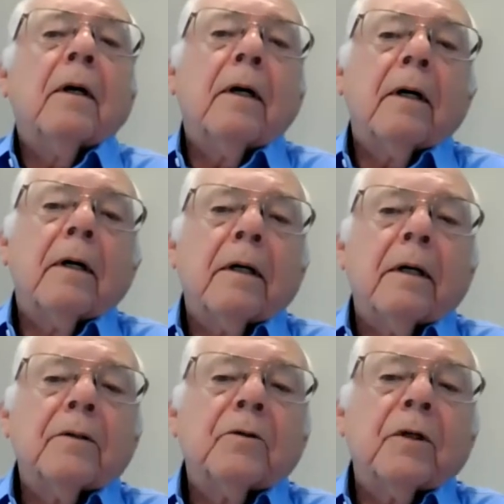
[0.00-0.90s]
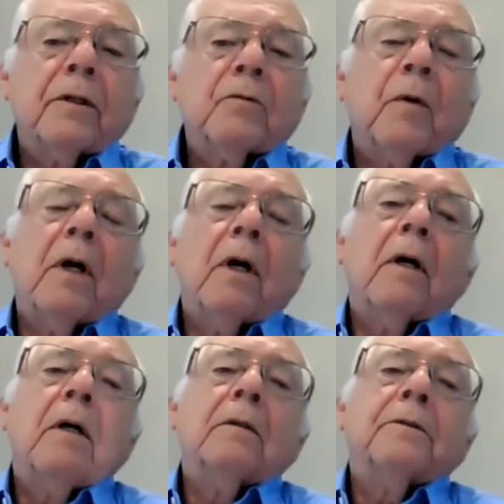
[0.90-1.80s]
is just,
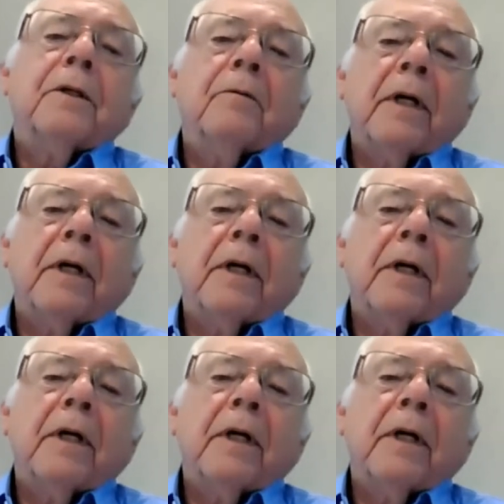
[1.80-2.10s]
well, gee,